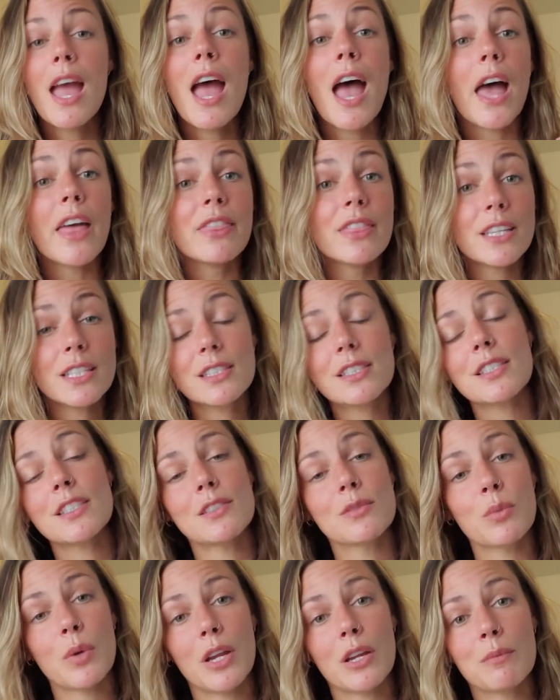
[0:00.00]
And this
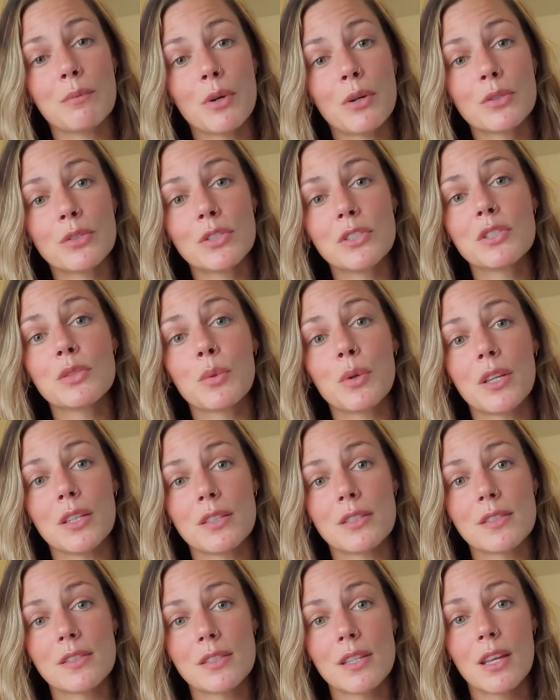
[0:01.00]
is where most
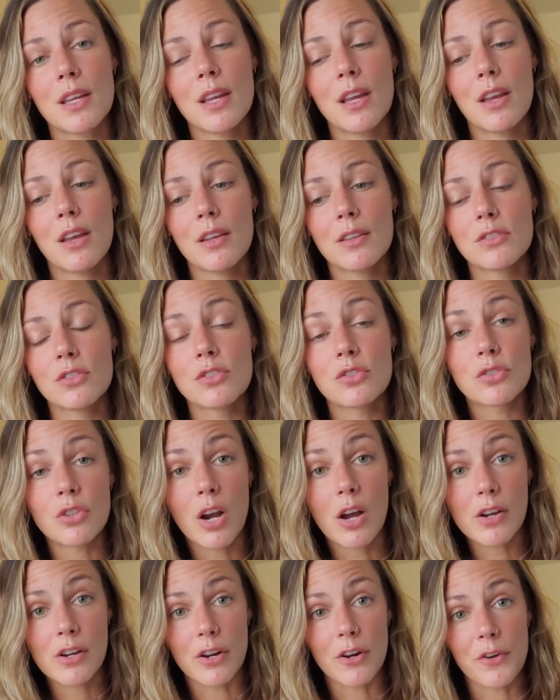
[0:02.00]
twins
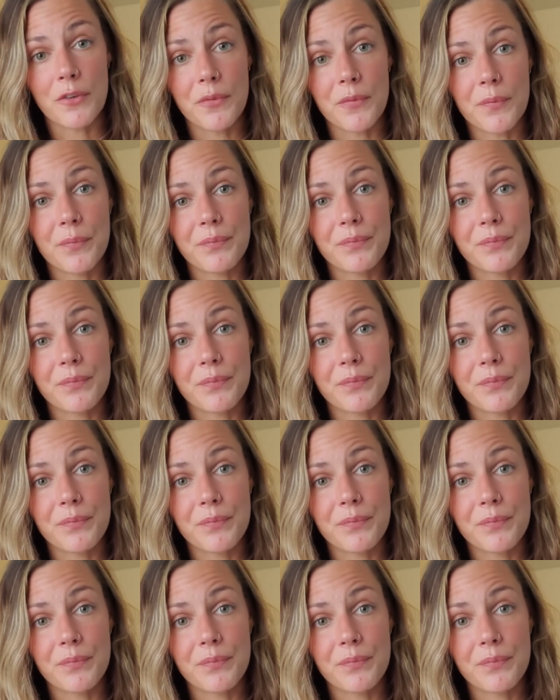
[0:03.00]
struggle,